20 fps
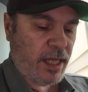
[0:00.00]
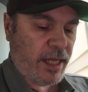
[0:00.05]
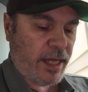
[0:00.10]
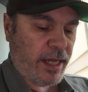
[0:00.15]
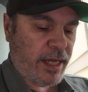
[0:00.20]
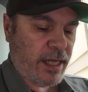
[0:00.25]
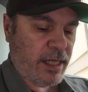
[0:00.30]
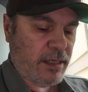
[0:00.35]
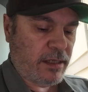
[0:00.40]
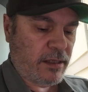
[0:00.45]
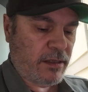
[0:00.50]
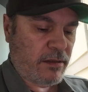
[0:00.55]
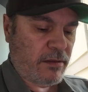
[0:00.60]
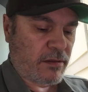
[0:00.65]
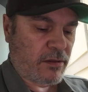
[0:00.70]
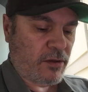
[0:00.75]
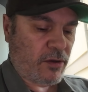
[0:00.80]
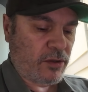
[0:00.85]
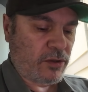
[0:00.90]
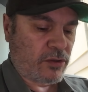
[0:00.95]
and
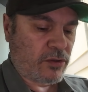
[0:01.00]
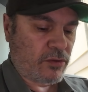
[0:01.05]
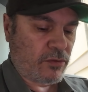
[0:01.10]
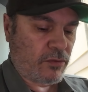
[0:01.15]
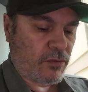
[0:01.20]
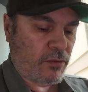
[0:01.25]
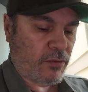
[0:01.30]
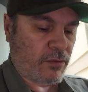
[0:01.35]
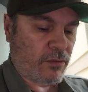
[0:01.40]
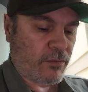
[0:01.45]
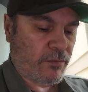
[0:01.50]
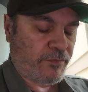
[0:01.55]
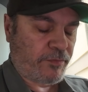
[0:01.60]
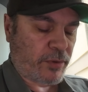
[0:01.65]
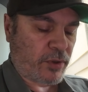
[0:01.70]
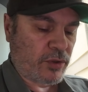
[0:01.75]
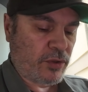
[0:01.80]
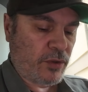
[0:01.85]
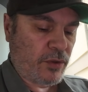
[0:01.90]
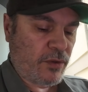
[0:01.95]
it's going to
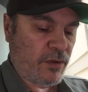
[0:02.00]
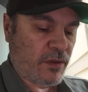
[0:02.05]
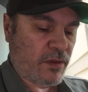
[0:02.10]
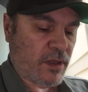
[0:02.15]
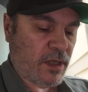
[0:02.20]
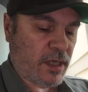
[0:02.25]
produce,